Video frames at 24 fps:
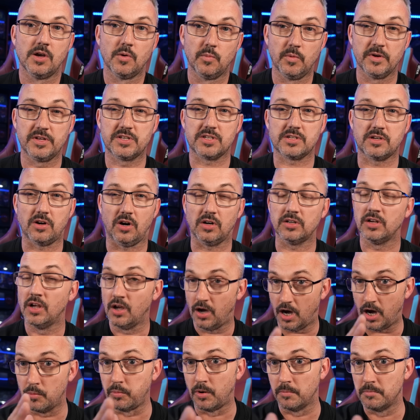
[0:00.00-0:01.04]
We just can't.
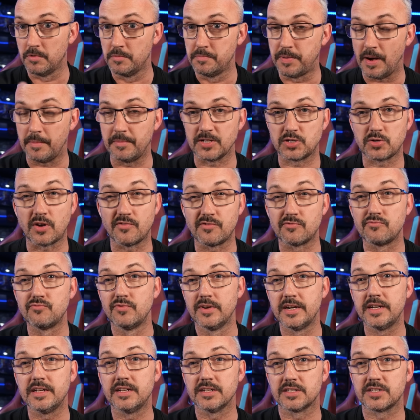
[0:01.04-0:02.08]
I want Mubama to have a
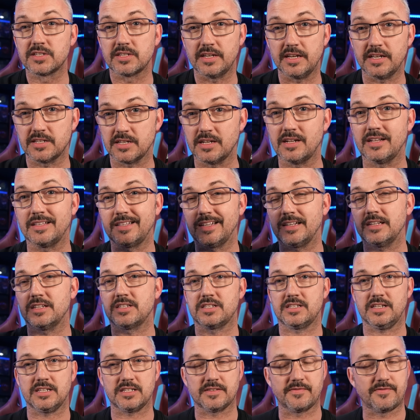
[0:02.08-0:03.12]
really good season. I think this
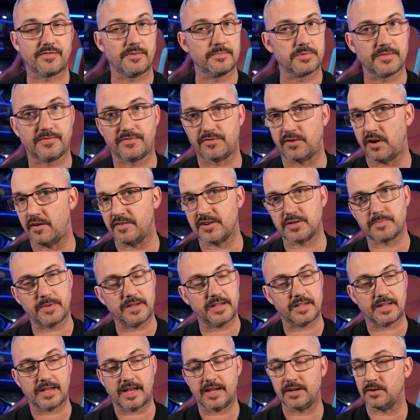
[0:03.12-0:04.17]
season for him to flourish, but
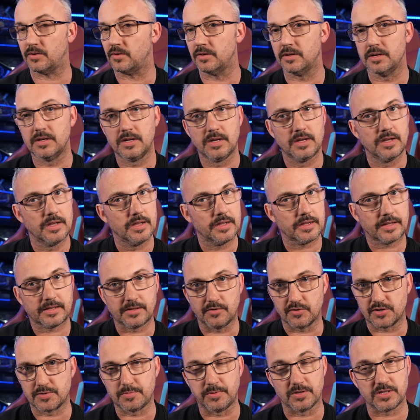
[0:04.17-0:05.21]
he cannot.
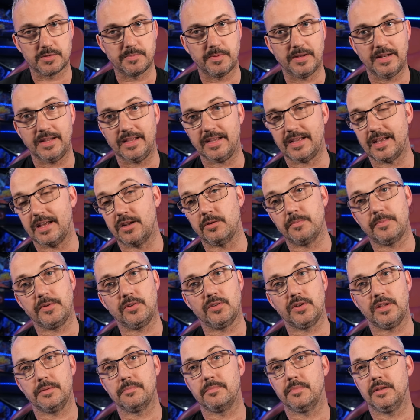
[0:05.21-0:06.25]
The responsibility cannot be
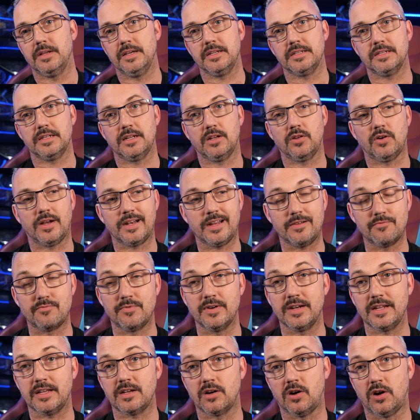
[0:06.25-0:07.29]
on him leading the line. It
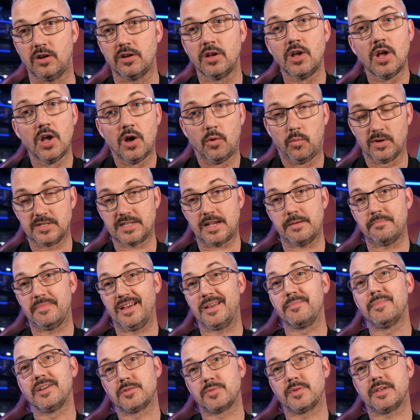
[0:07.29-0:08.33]
really can't. What's that
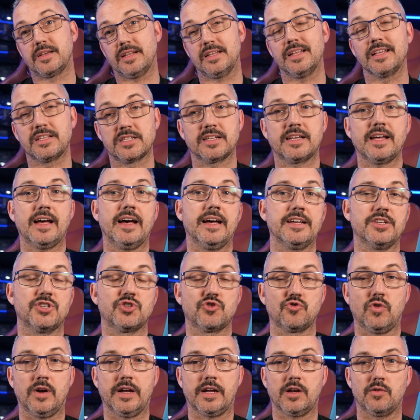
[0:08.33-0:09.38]
mean? It means we need to get a
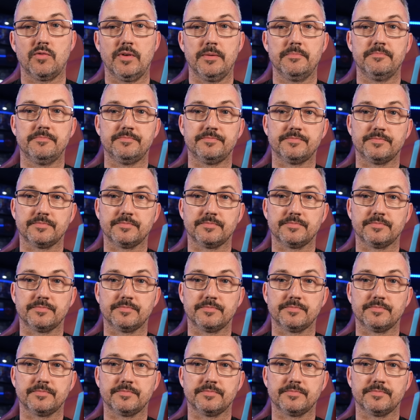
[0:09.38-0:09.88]
striker in.